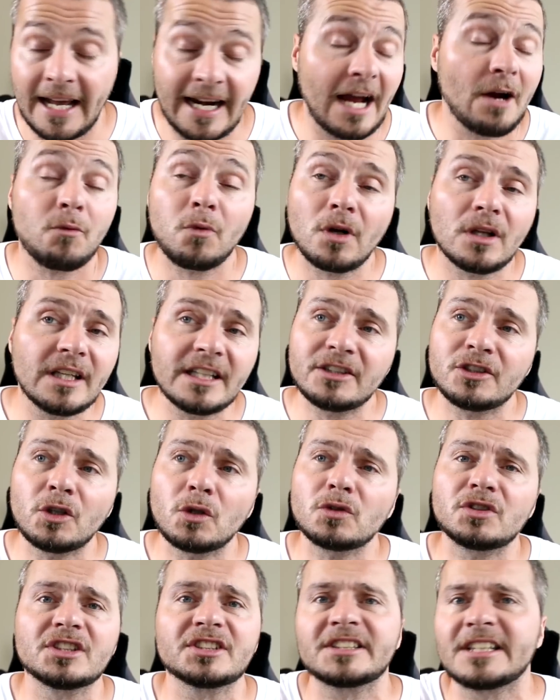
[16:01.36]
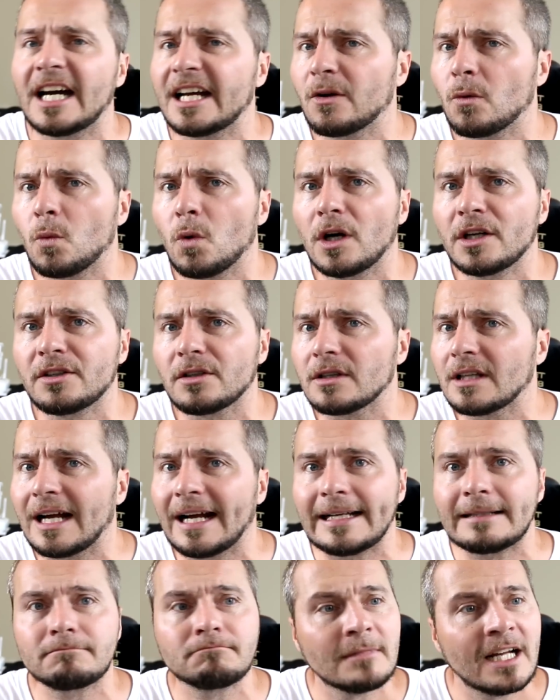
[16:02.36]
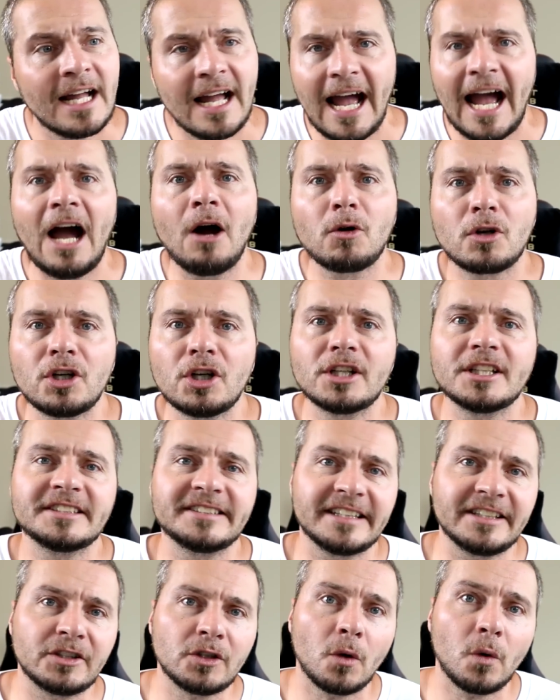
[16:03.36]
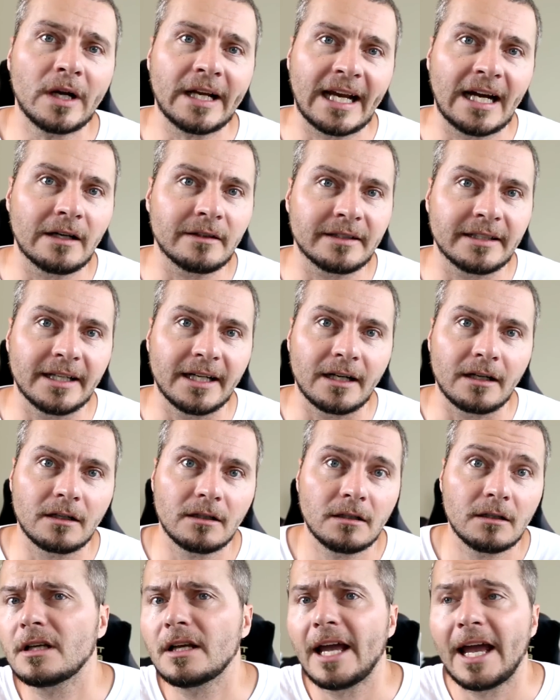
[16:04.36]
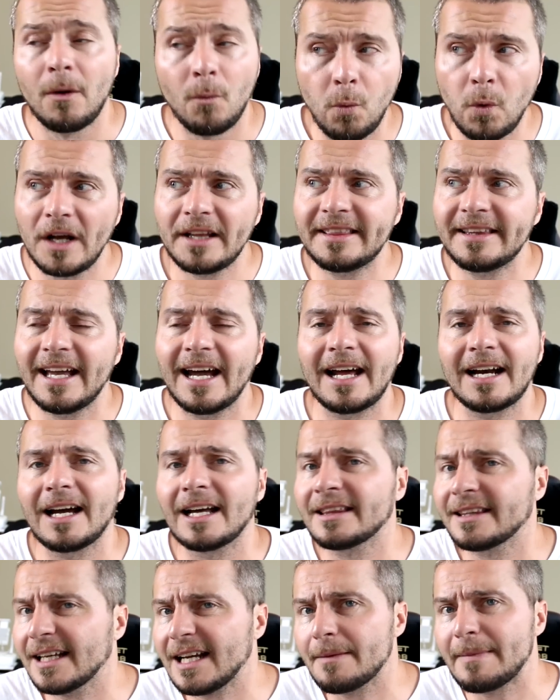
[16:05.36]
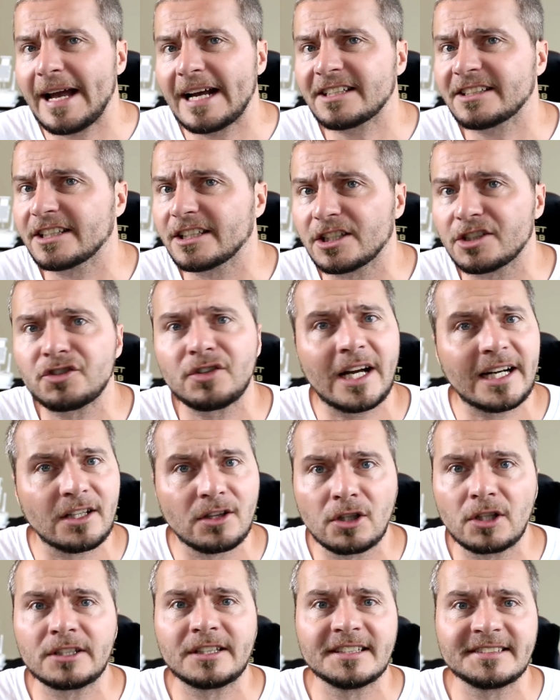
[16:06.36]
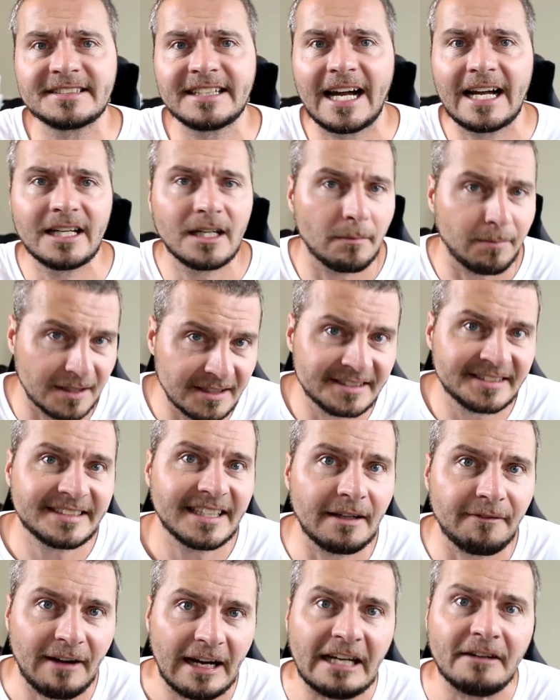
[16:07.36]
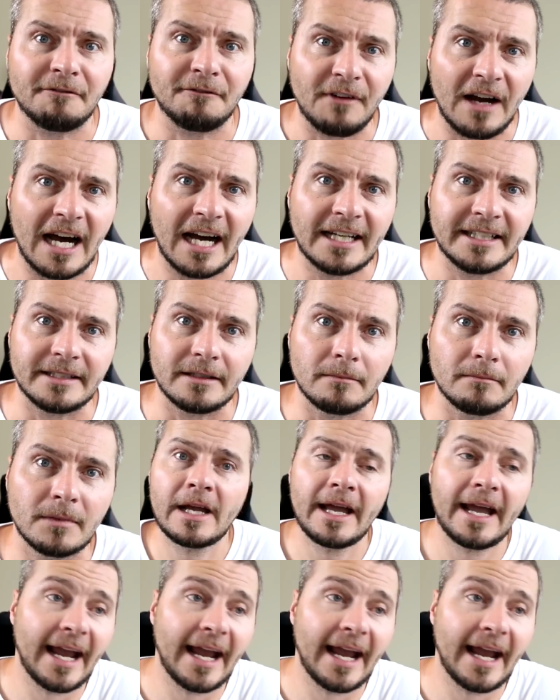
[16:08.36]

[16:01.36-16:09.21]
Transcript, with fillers: And I really do just kind of wonder, like, how good is he doing out there? And with that, I think I'm actually going to try to look this guy up and see if I can find him.